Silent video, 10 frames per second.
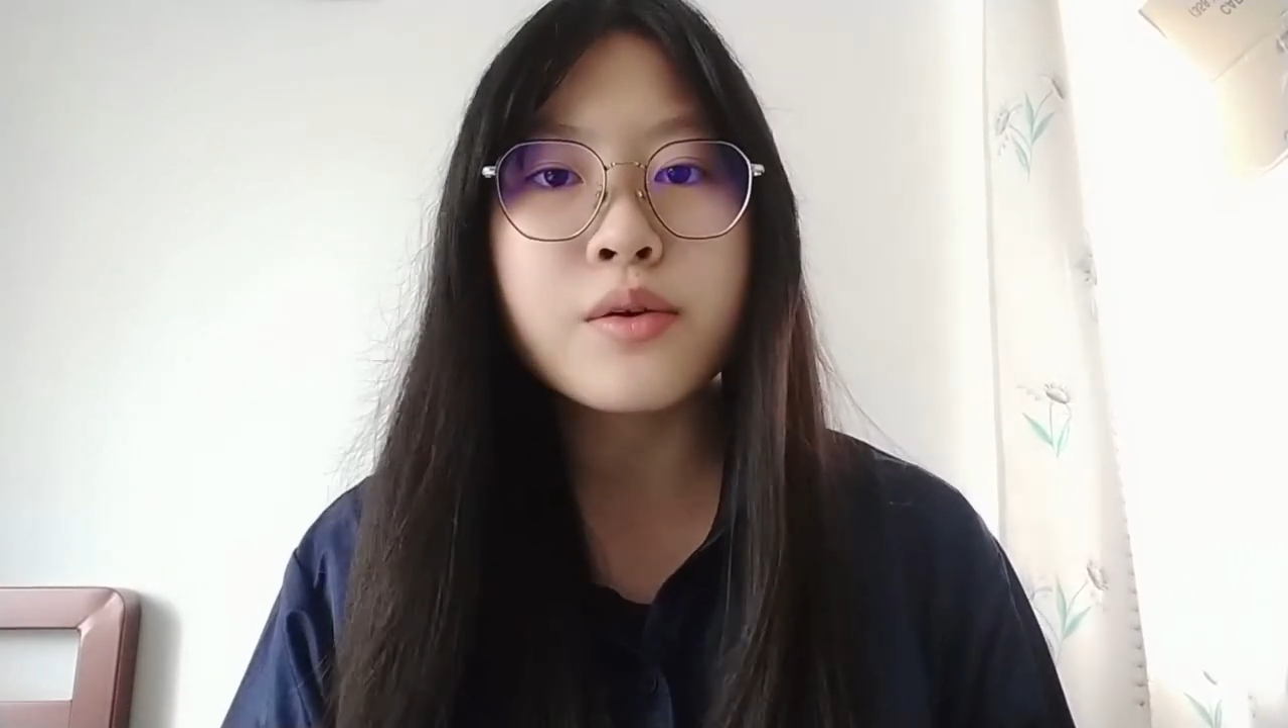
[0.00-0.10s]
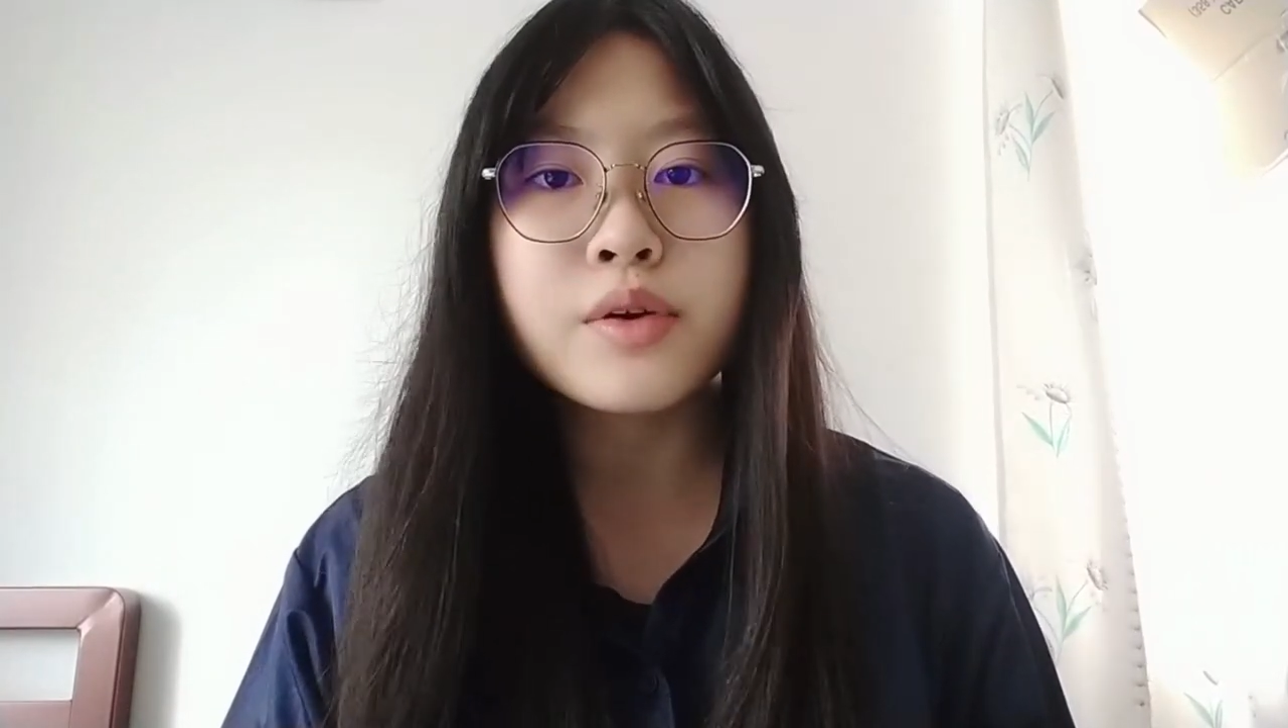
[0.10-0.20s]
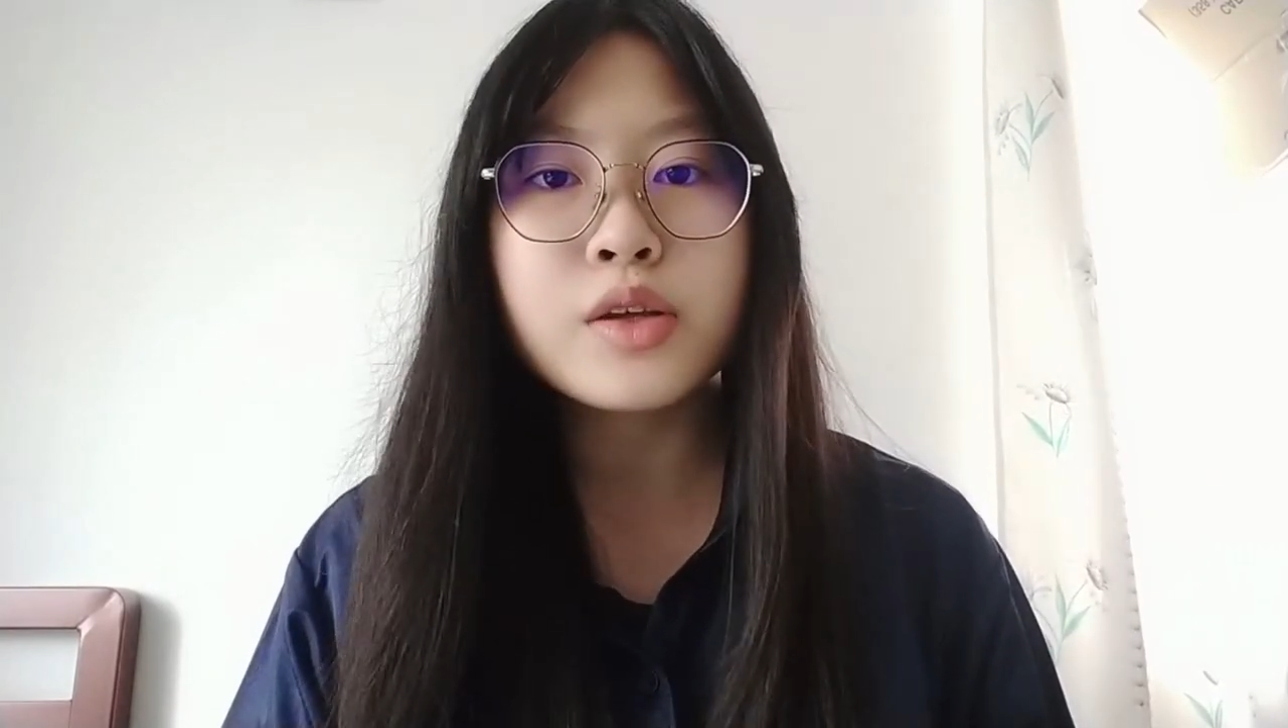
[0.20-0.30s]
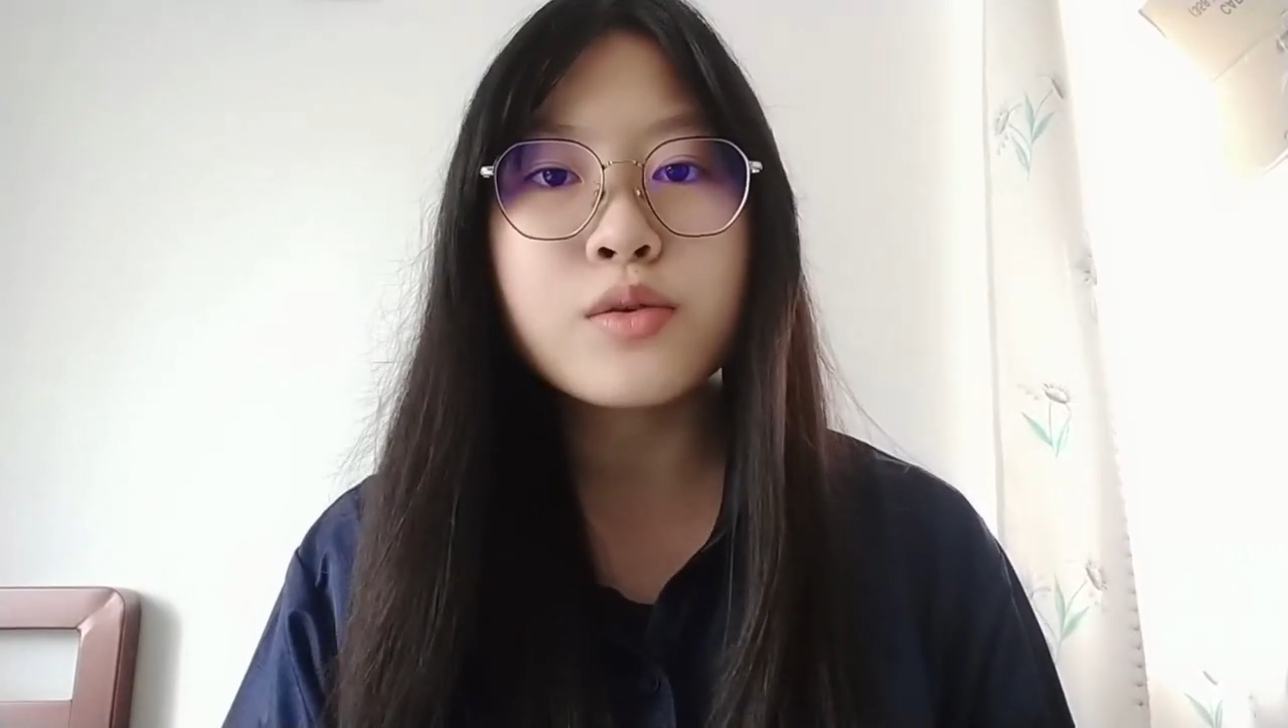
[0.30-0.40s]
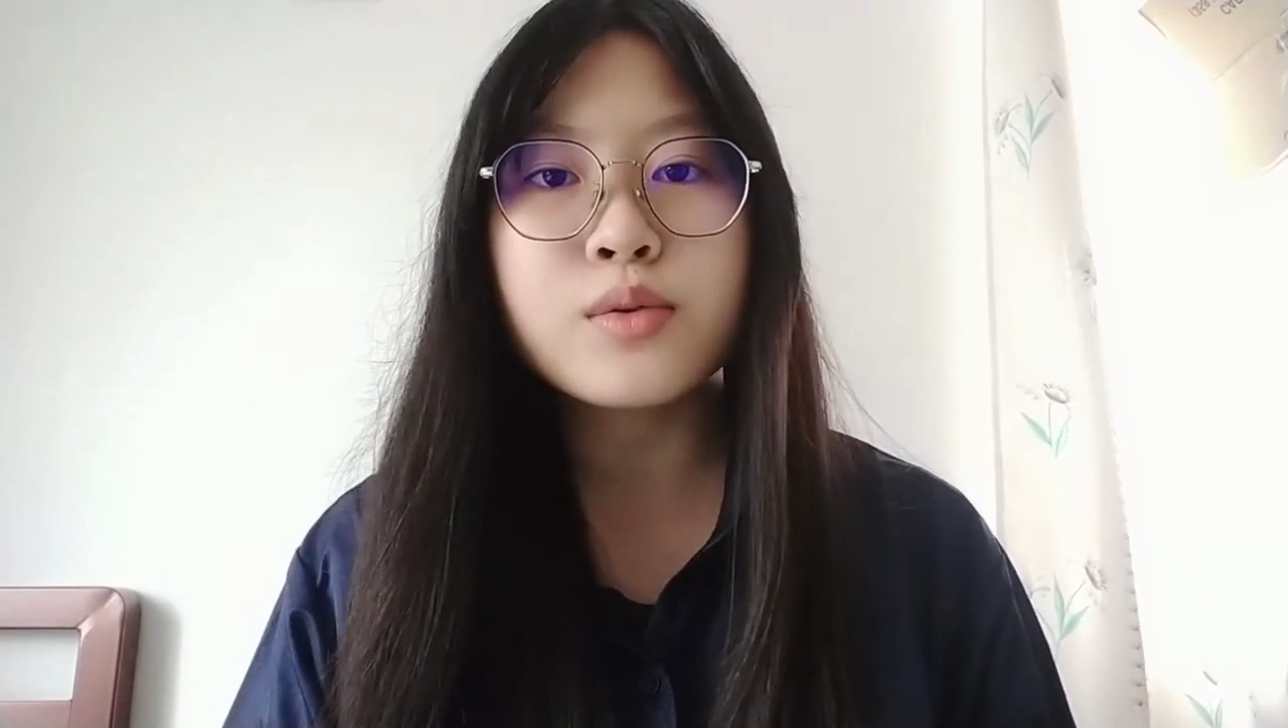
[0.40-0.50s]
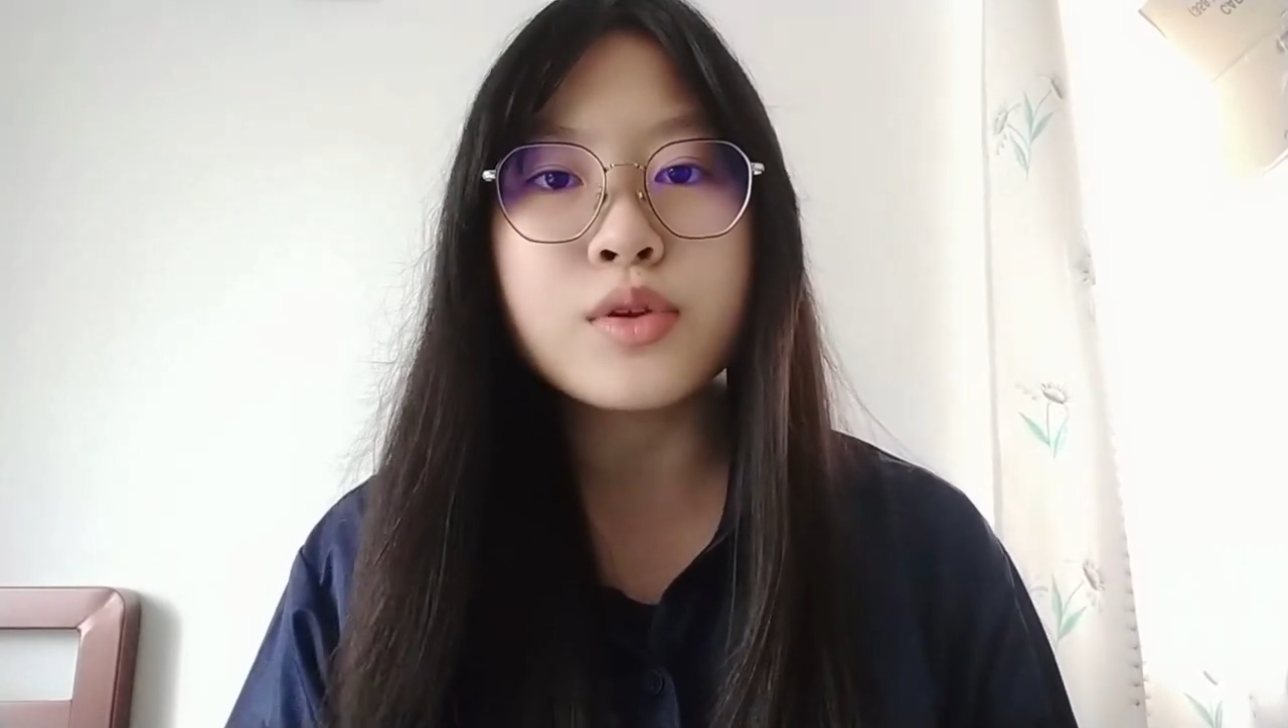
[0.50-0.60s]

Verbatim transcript: heroin